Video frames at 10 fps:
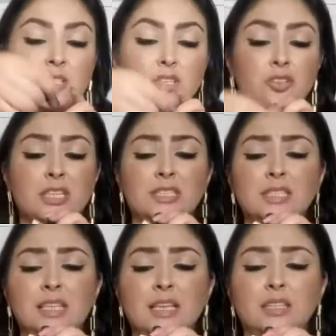So this
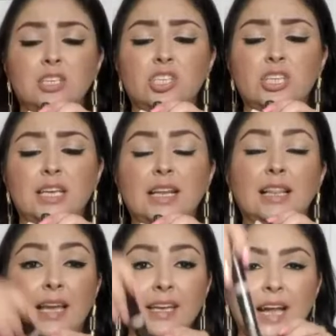is in the shade
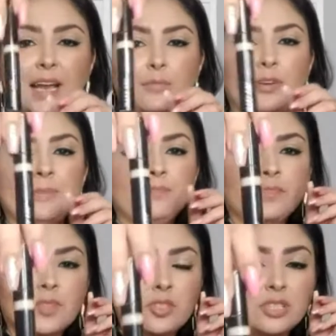Light Ivory.
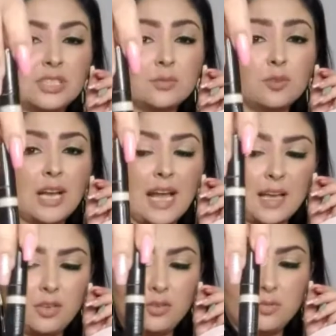So this is what I
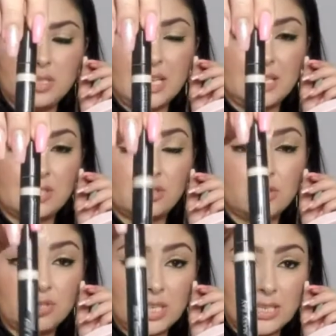use. It's
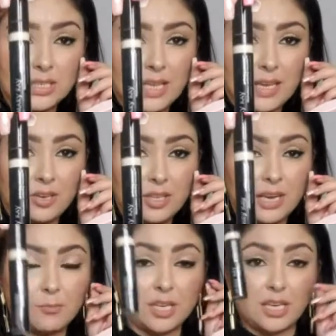2 shades lighter
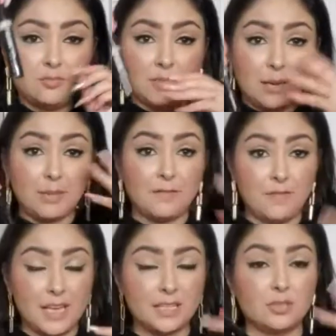than my
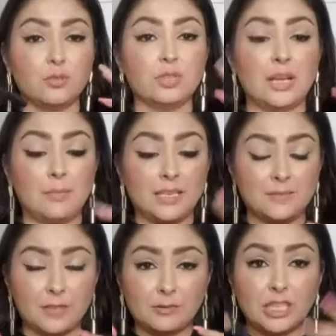face tone, than my
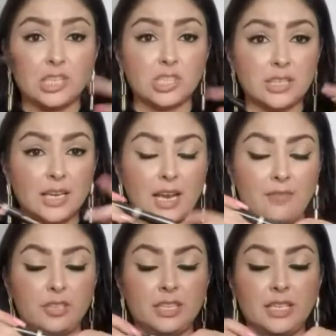foundation, than
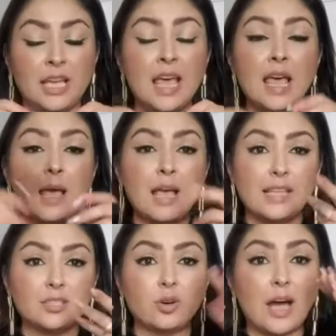everything.
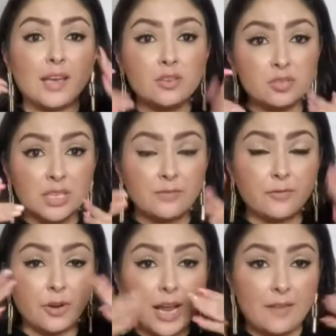And so I use it
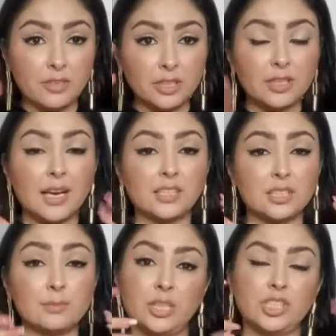for everything that I
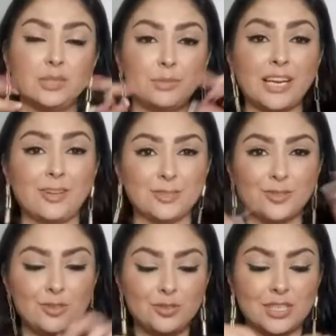just mentioned, but I also
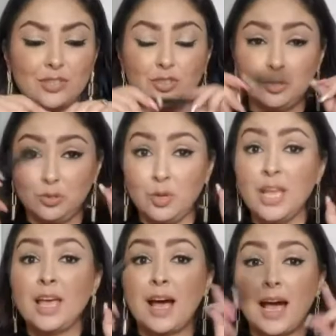use it to
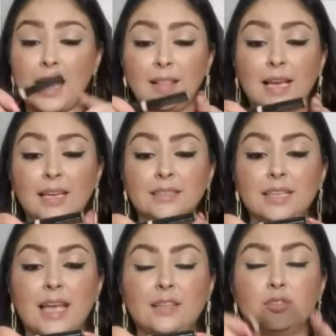highlight
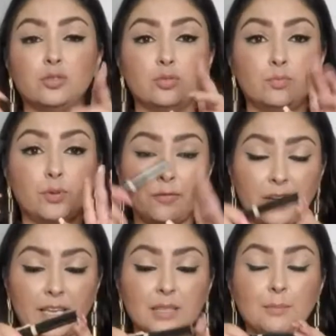and to
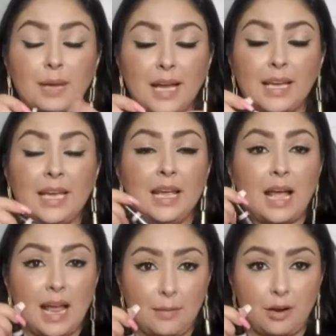perfect my
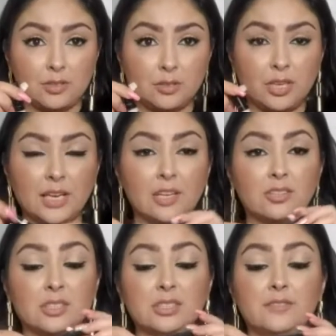eyebrows. Okay, now
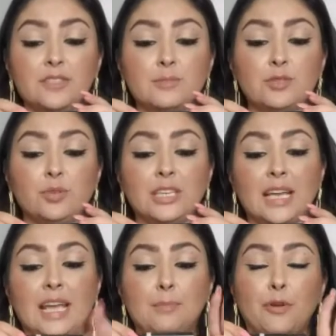there's a difference between
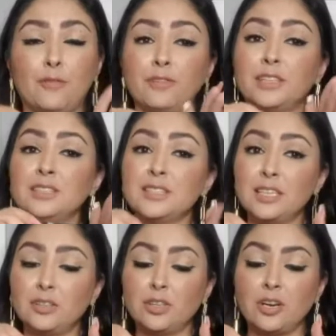a perfect
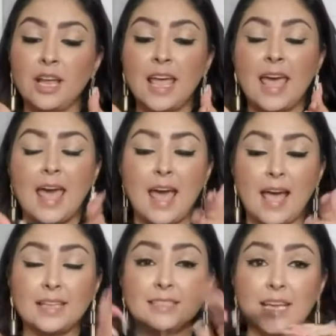concealer
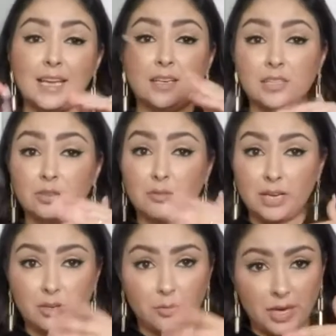and a under
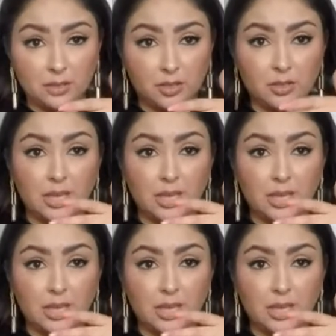eye corrector.